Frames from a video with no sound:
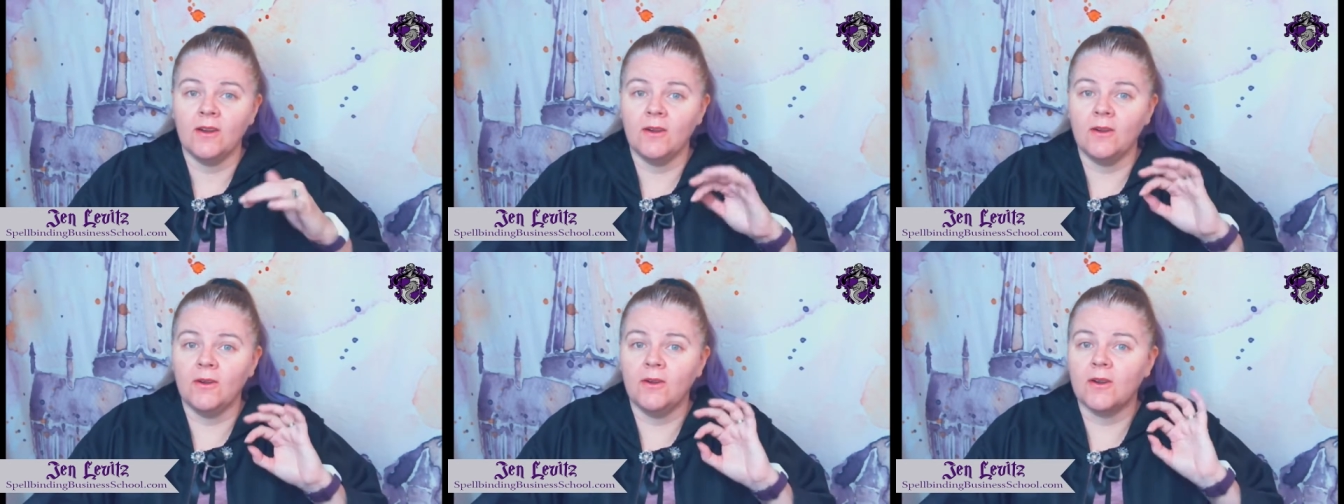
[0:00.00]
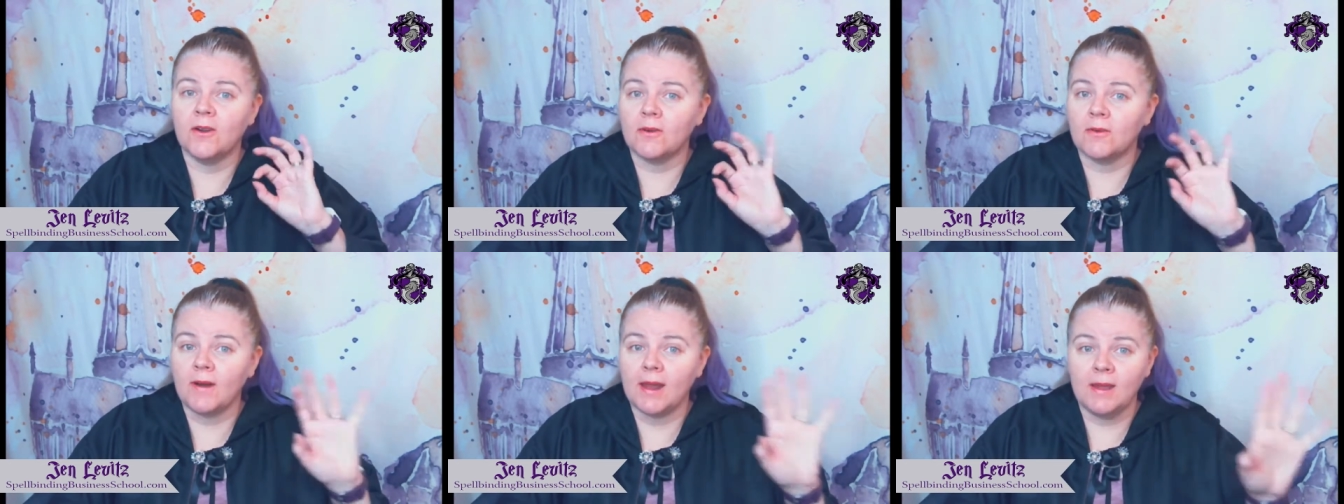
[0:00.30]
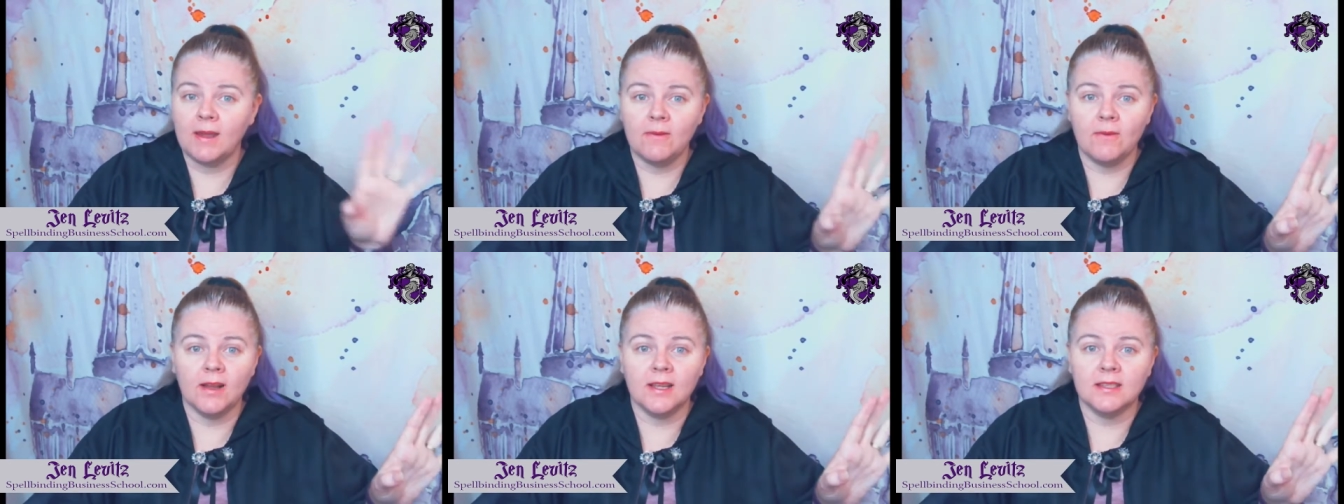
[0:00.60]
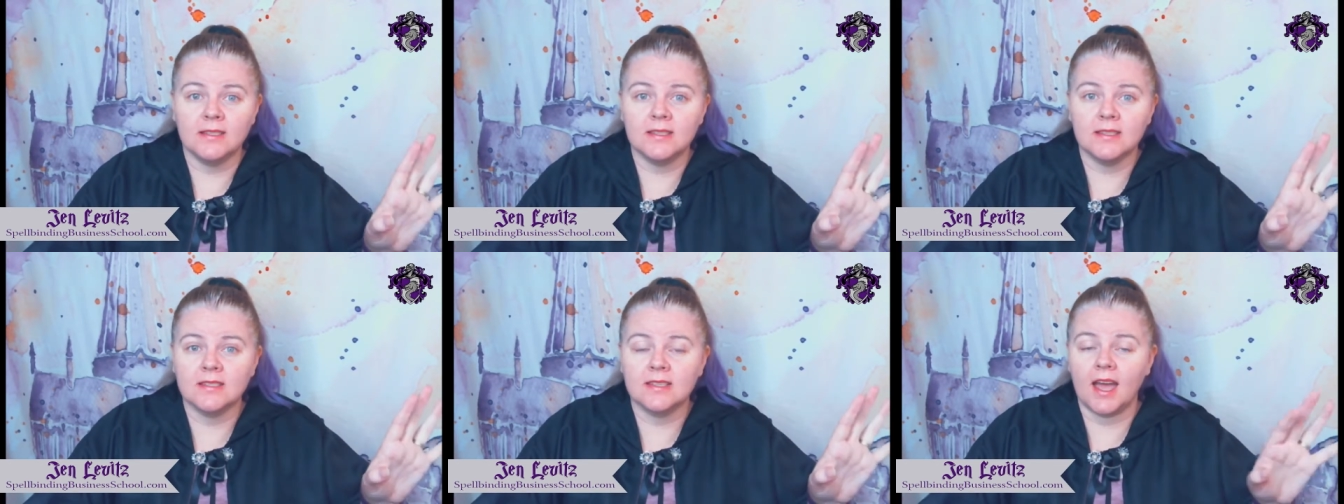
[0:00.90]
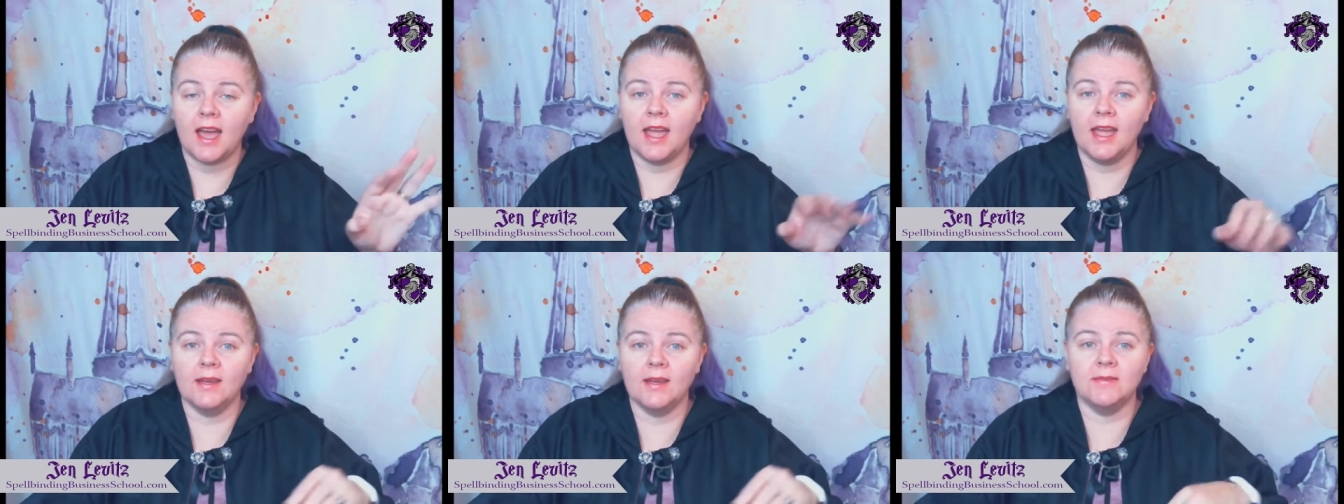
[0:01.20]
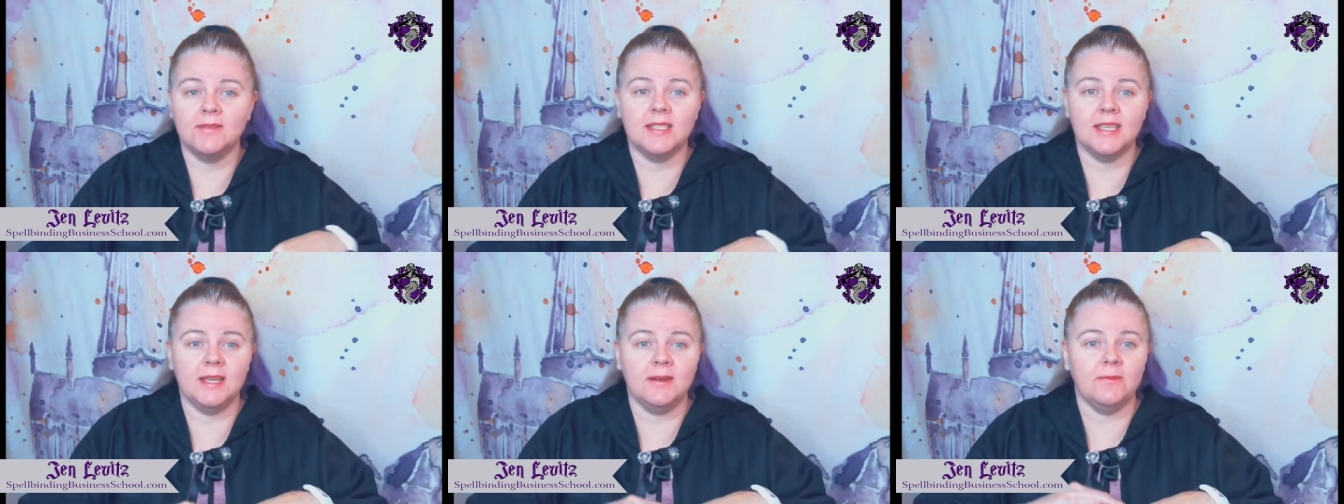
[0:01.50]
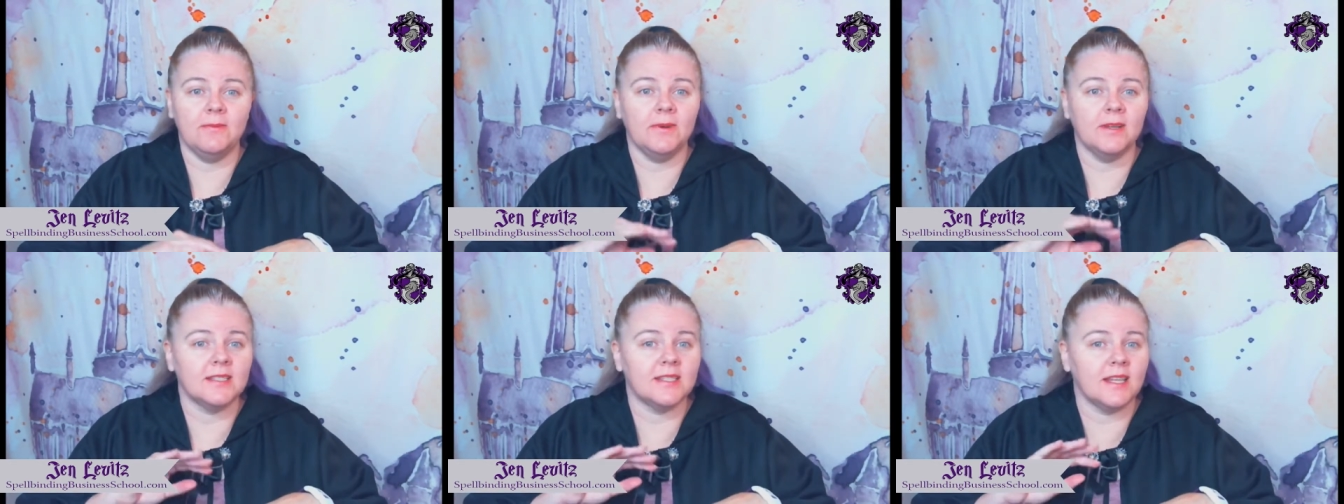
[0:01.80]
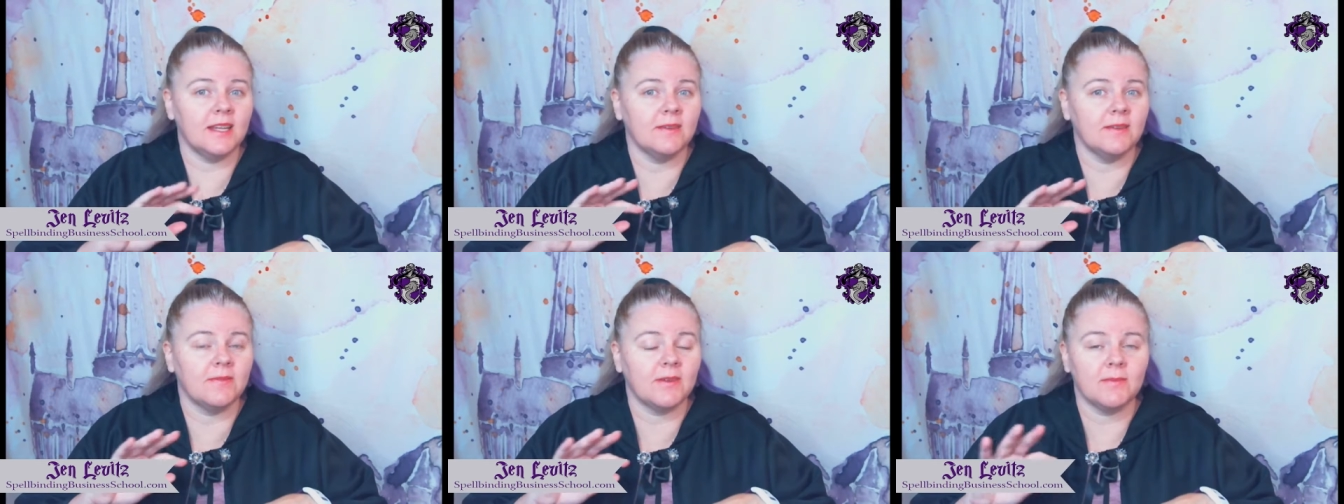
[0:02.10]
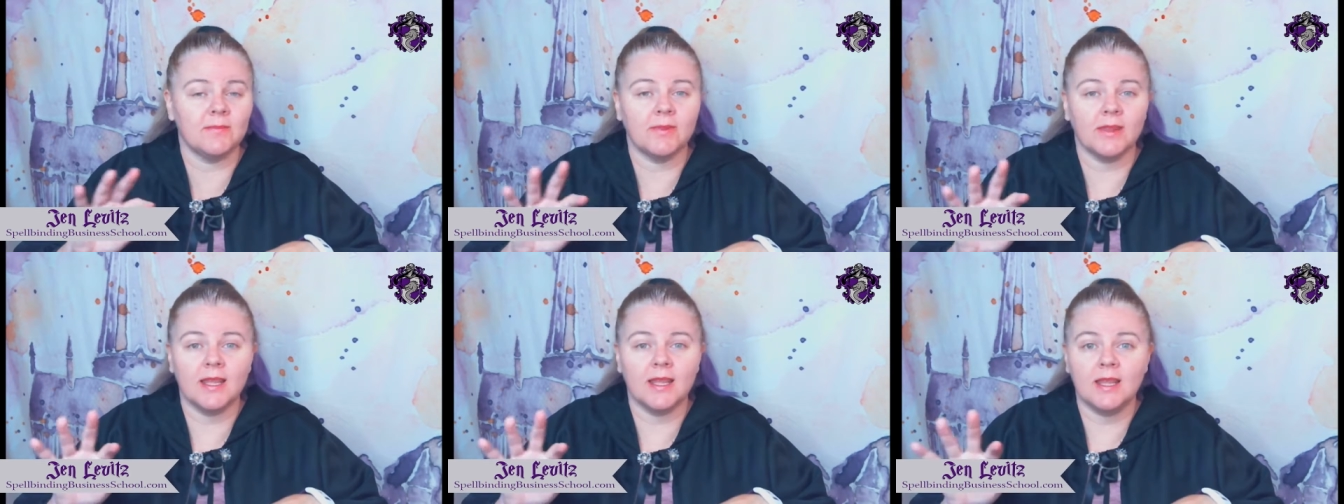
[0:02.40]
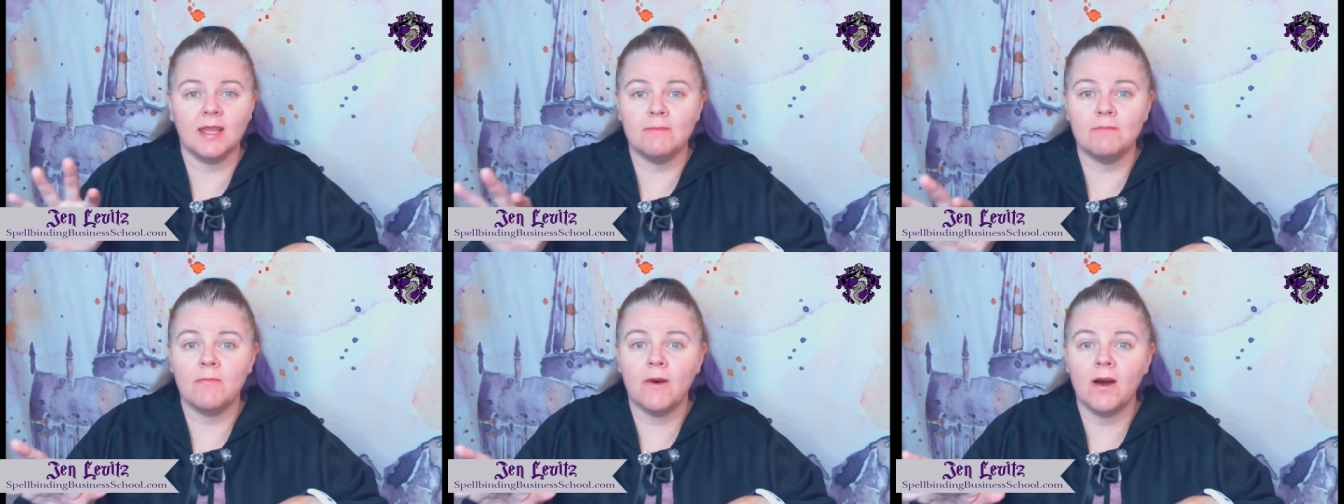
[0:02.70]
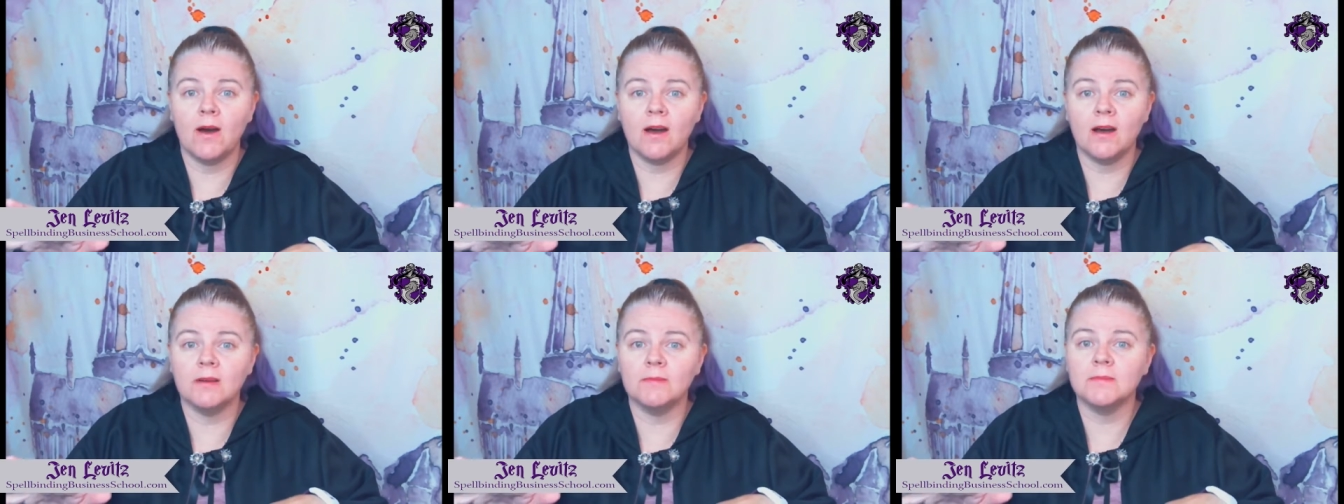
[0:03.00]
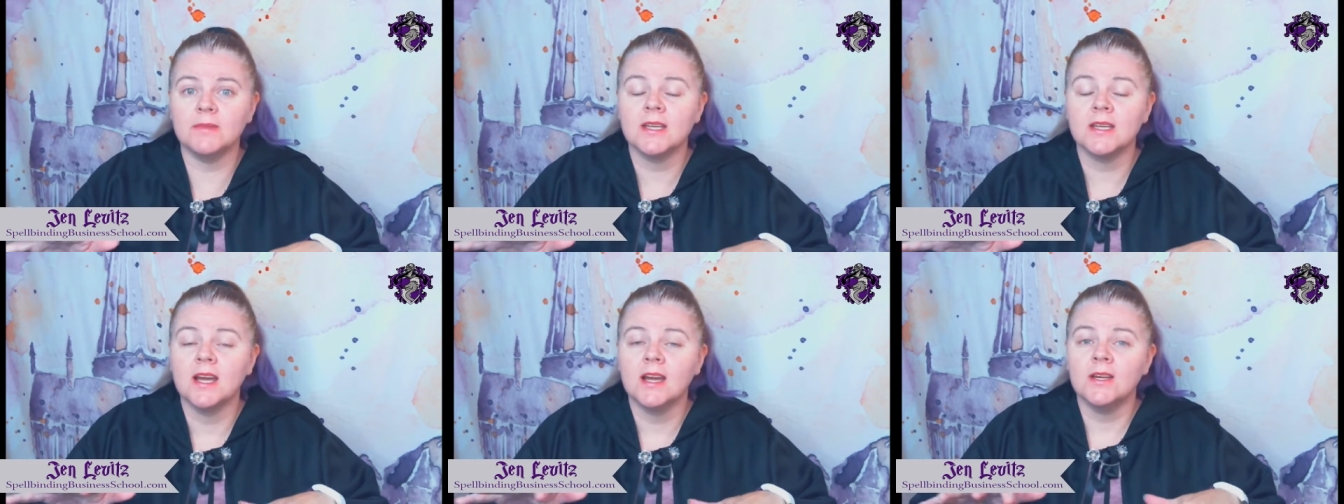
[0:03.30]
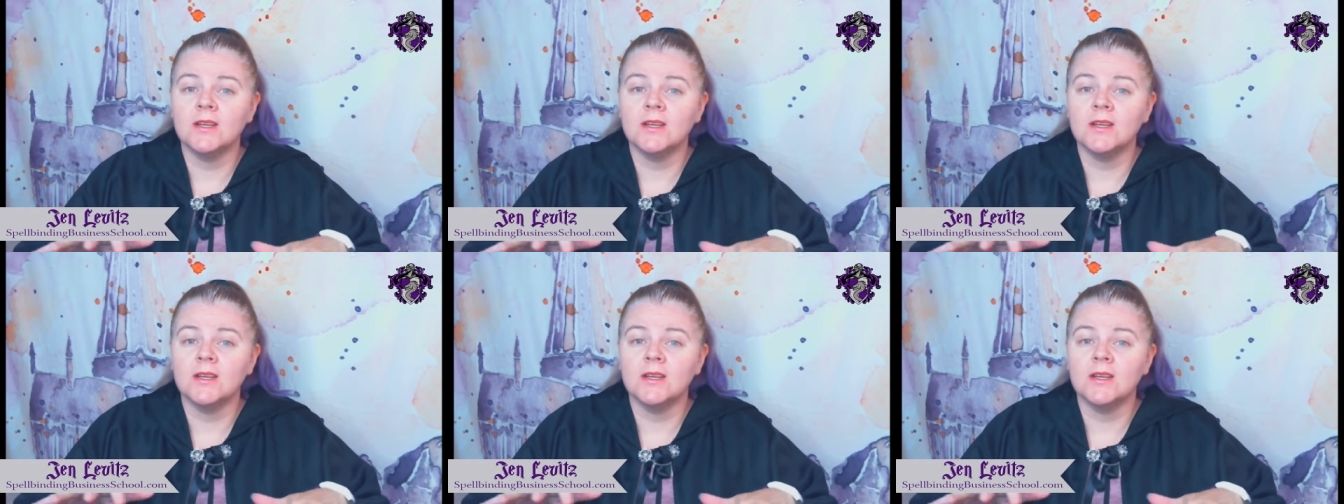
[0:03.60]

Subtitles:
great ones. I have seen ones that have completely bombed.